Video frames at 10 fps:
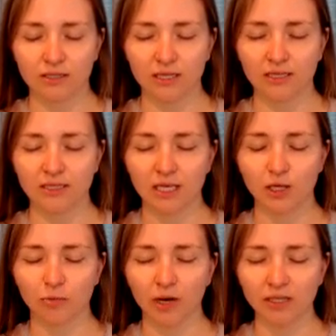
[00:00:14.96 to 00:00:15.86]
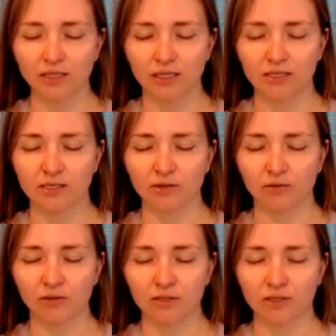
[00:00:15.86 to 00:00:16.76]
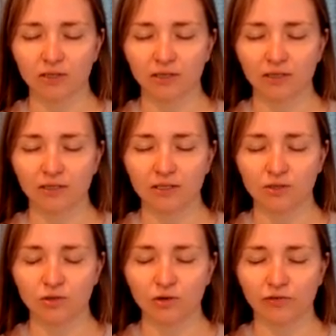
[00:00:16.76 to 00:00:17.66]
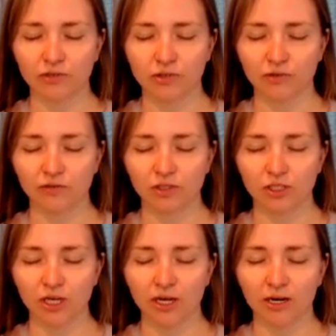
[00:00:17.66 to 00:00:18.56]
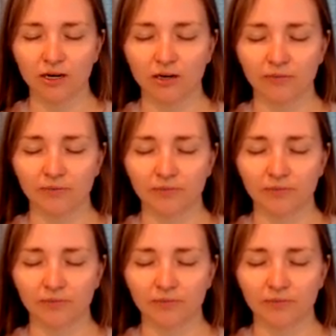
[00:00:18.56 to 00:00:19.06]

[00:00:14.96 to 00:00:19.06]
sensing your buttocks on the surface of the chair,